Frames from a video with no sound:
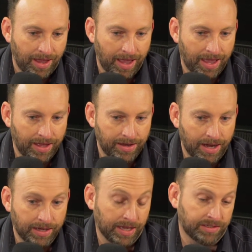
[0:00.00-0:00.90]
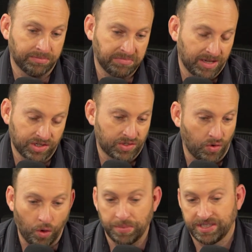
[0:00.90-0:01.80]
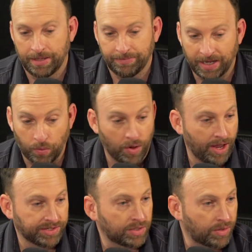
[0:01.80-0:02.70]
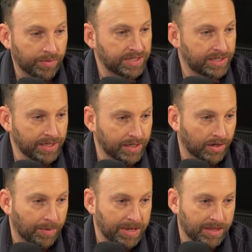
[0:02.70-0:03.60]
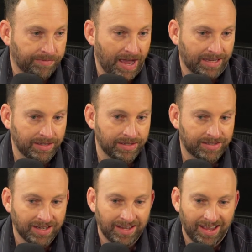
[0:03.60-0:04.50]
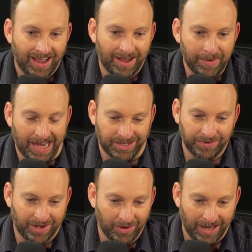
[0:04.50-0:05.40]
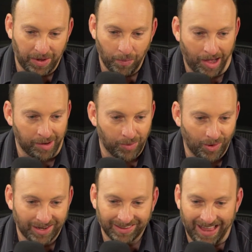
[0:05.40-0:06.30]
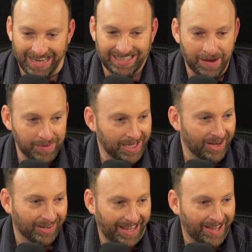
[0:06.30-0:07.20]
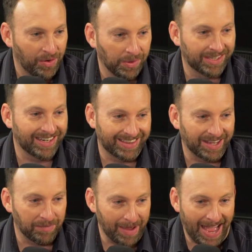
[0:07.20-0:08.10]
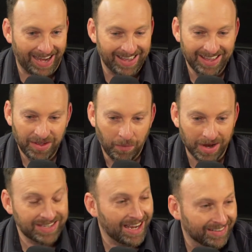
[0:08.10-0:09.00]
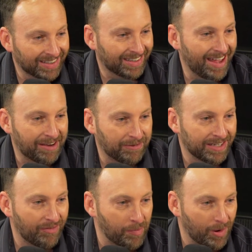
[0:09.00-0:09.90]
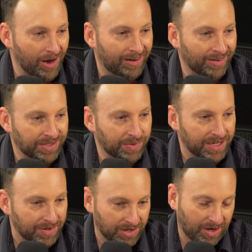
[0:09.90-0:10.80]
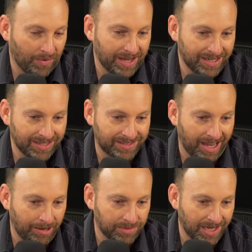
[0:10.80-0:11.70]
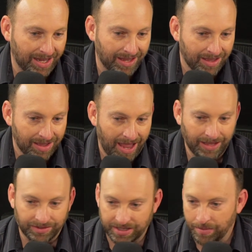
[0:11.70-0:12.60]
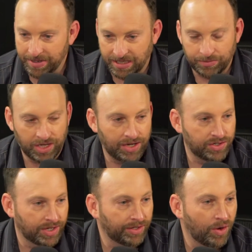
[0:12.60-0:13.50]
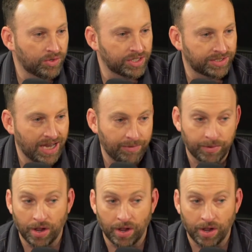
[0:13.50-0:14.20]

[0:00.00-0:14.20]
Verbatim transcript: and and I guess it just sort of opens up like what else can we see here? I mean, the fact is um, I guess if you go like Waterboy, last game of the year, can't hold anything back. What does that look like for the Denver Broncos when, when you're going into this game saying, hey, there's going to be some changes on the coaching staff? We